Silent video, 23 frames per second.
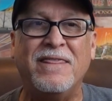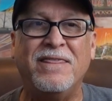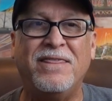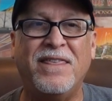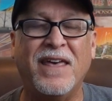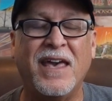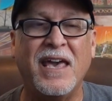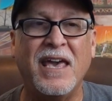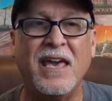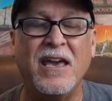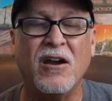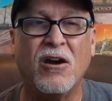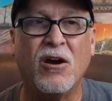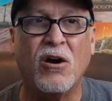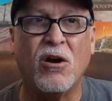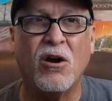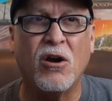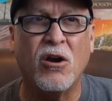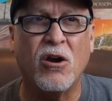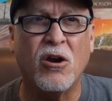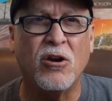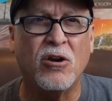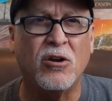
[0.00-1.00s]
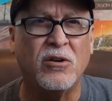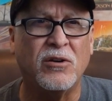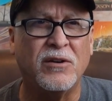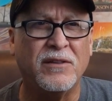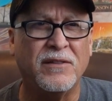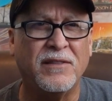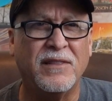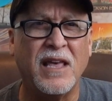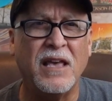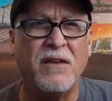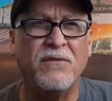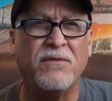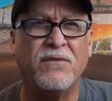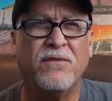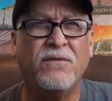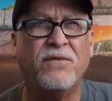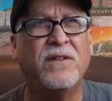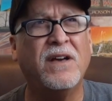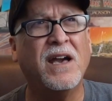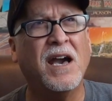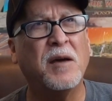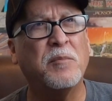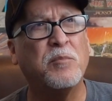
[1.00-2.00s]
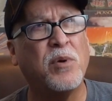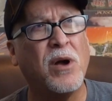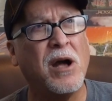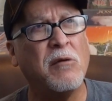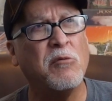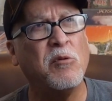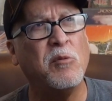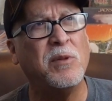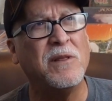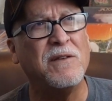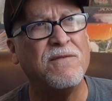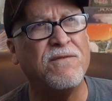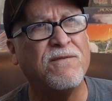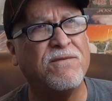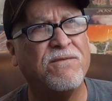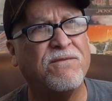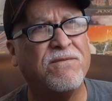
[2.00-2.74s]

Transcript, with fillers: They are, they've got probably